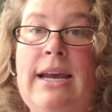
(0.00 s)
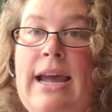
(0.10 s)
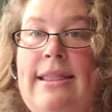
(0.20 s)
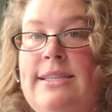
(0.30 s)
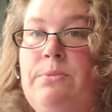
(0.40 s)

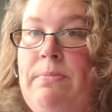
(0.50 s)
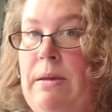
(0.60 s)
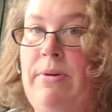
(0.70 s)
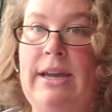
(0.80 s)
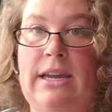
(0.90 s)
And this is where
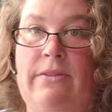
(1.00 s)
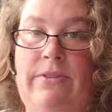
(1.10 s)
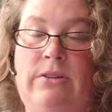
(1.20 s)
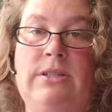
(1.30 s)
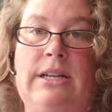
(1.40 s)
people get
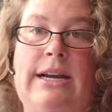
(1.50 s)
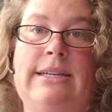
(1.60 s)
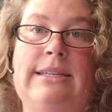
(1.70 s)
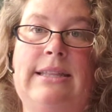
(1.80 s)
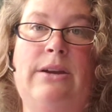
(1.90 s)
confused a lot
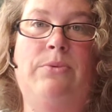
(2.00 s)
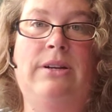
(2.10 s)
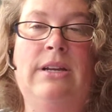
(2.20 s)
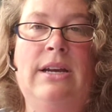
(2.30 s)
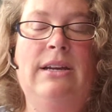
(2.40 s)
because they think, well,